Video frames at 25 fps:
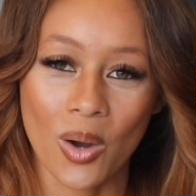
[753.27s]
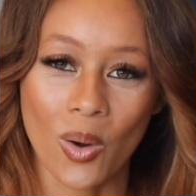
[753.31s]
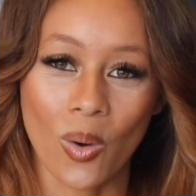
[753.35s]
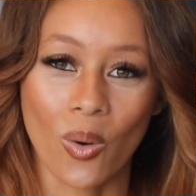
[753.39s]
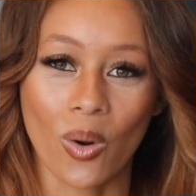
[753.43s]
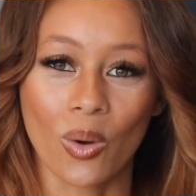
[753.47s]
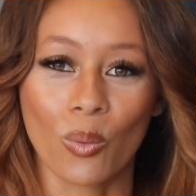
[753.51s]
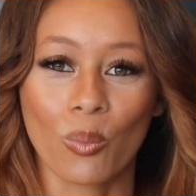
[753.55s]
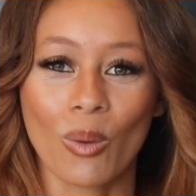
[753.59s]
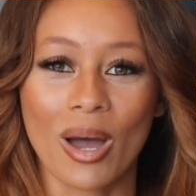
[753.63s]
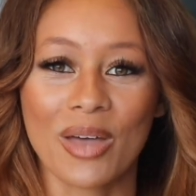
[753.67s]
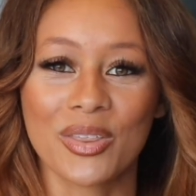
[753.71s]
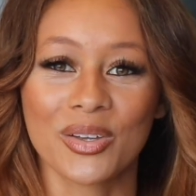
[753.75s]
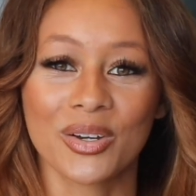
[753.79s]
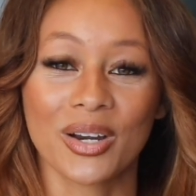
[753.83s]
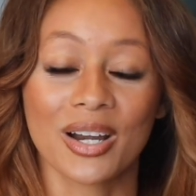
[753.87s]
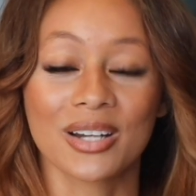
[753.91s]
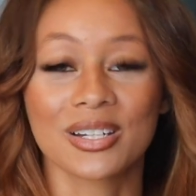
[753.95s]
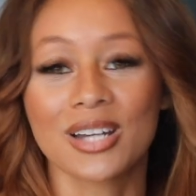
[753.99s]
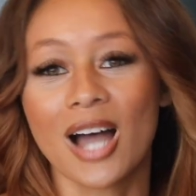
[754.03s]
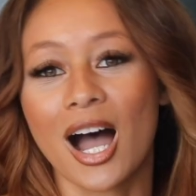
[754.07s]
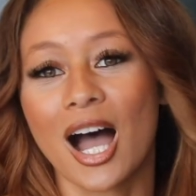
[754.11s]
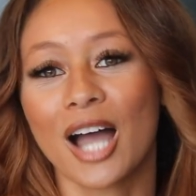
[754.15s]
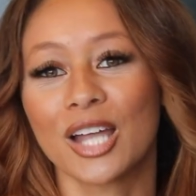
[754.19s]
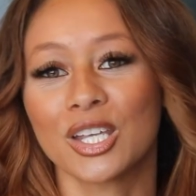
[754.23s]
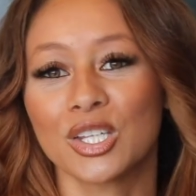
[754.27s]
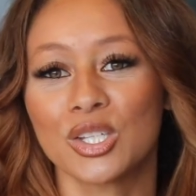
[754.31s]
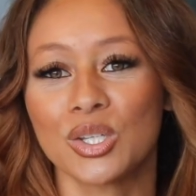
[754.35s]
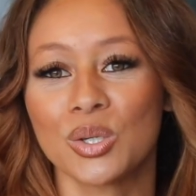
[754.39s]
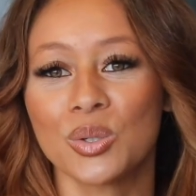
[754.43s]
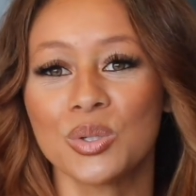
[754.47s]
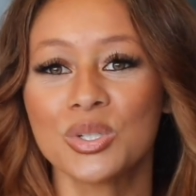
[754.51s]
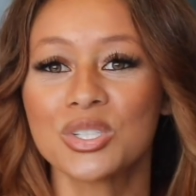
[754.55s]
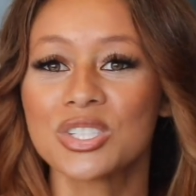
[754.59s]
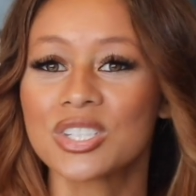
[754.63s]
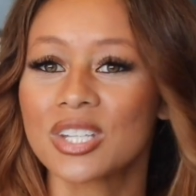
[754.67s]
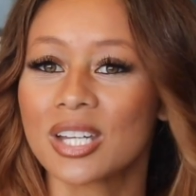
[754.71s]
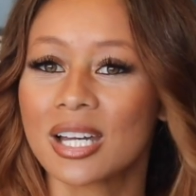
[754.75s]
or whether or not
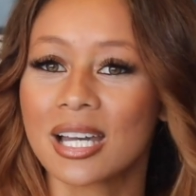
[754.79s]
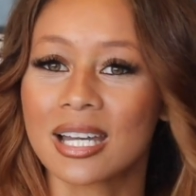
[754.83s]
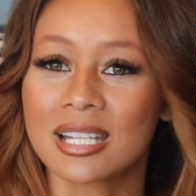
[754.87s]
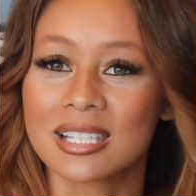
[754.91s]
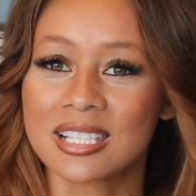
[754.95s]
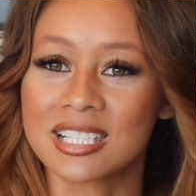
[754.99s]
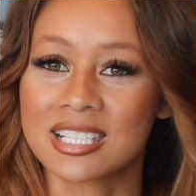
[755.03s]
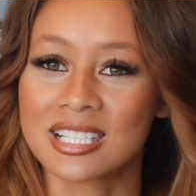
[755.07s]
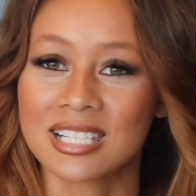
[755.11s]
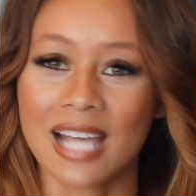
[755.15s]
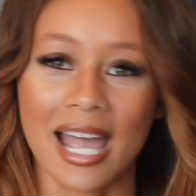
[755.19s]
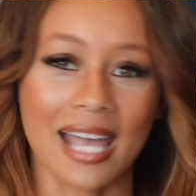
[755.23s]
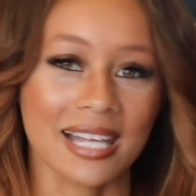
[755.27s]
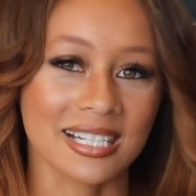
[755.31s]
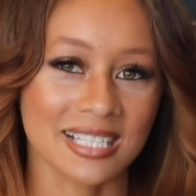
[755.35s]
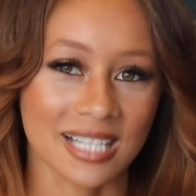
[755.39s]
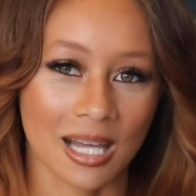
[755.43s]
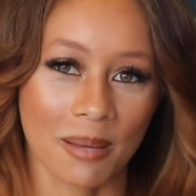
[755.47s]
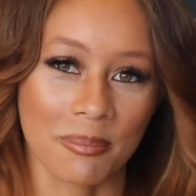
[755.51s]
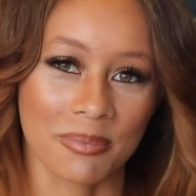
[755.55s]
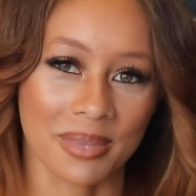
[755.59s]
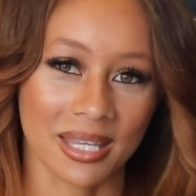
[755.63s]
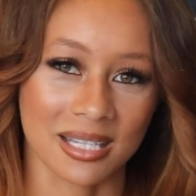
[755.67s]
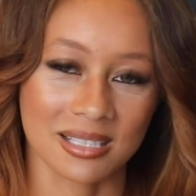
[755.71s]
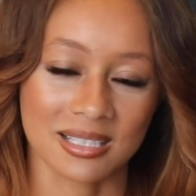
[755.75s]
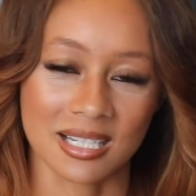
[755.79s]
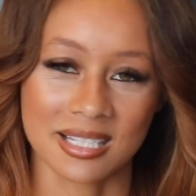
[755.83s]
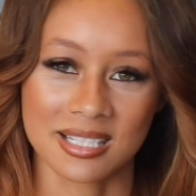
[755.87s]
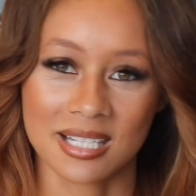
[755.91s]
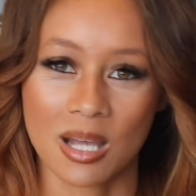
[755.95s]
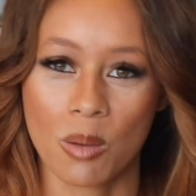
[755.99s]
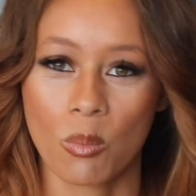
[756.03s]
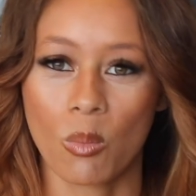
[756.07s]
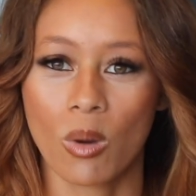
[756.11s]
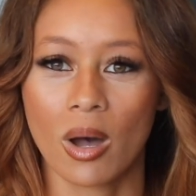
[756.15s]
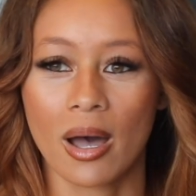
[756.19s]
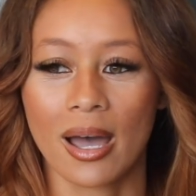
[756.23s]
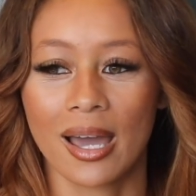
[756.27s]
you should say something to
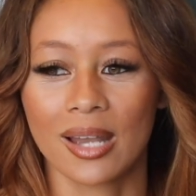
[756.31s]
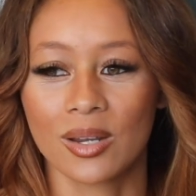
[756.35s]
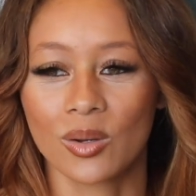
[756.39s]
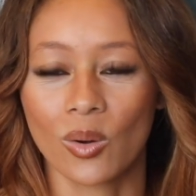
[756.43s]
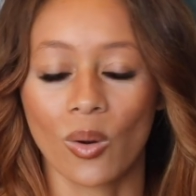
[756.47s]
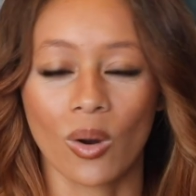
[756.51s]
someone,